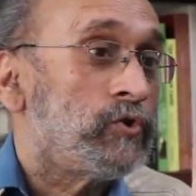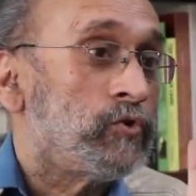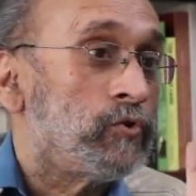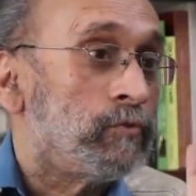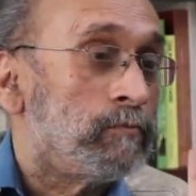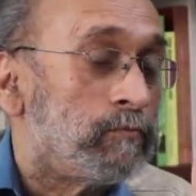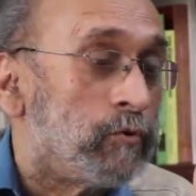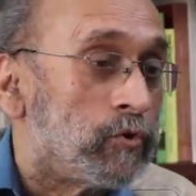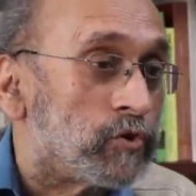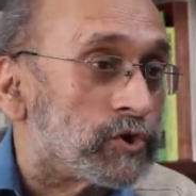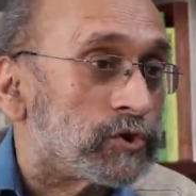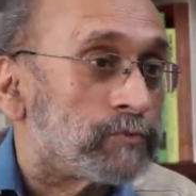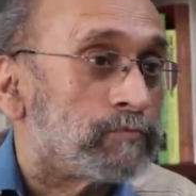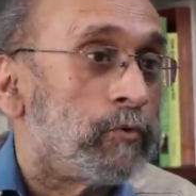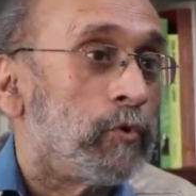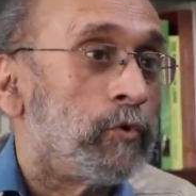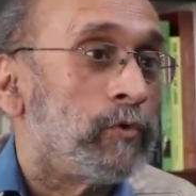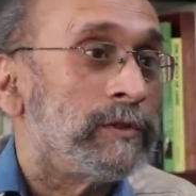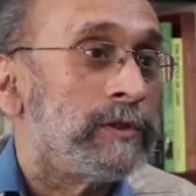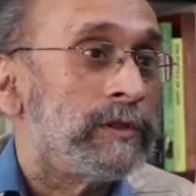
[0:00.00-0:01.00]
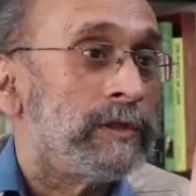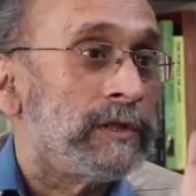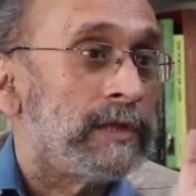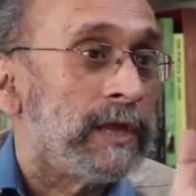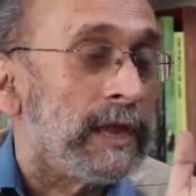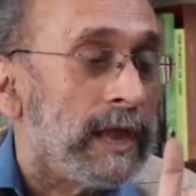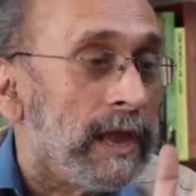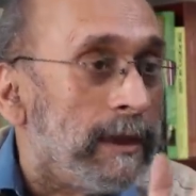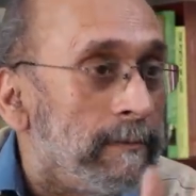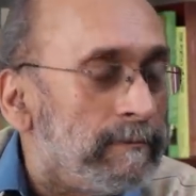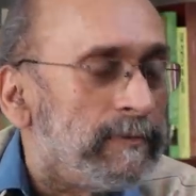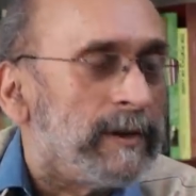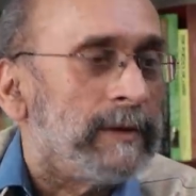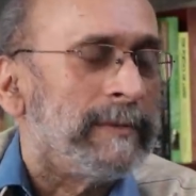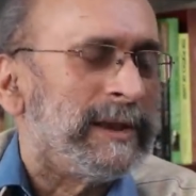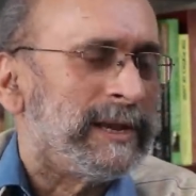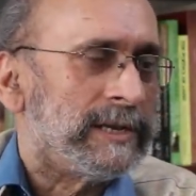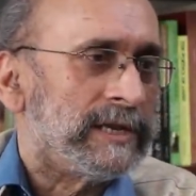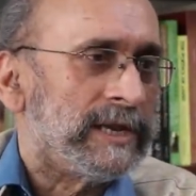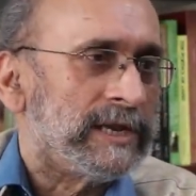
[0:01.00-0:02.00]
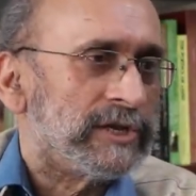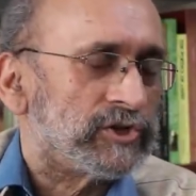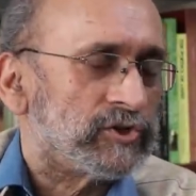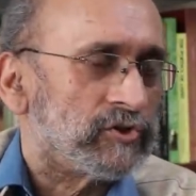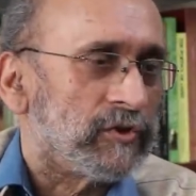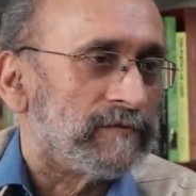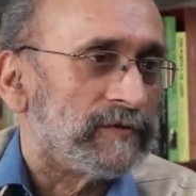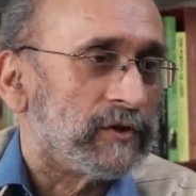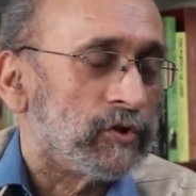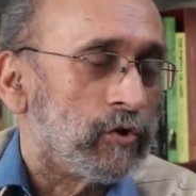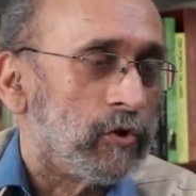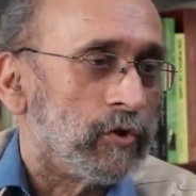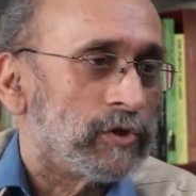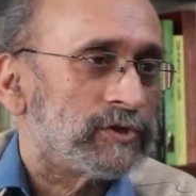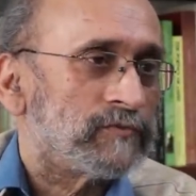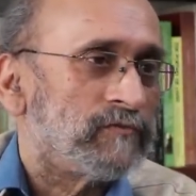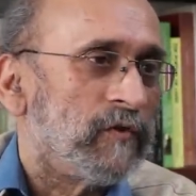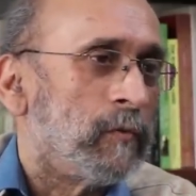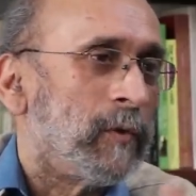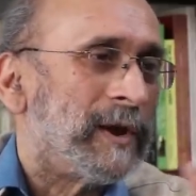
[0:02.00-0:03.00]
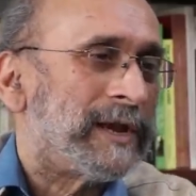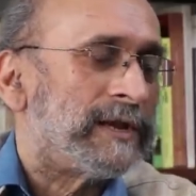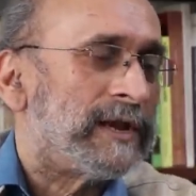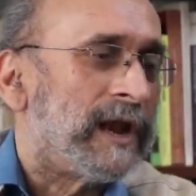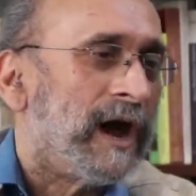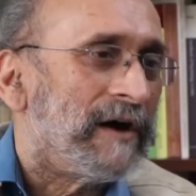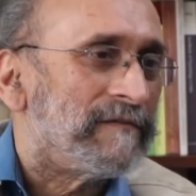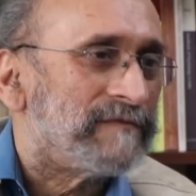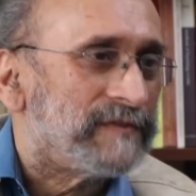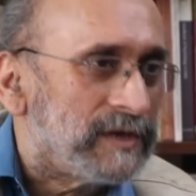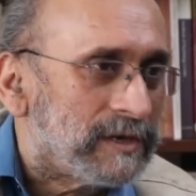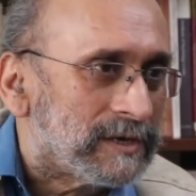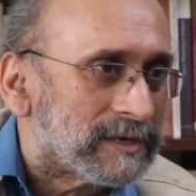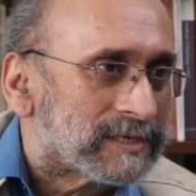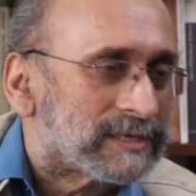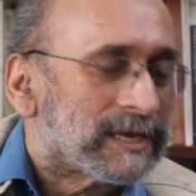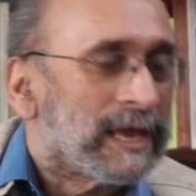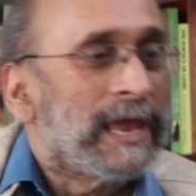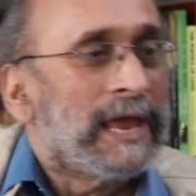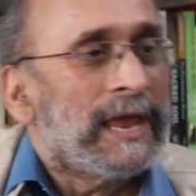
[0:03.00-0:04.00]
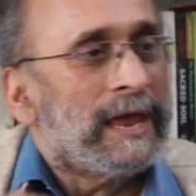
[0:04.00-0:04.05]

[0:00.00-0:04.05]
to postpone the implementation of the laws for one and a half years.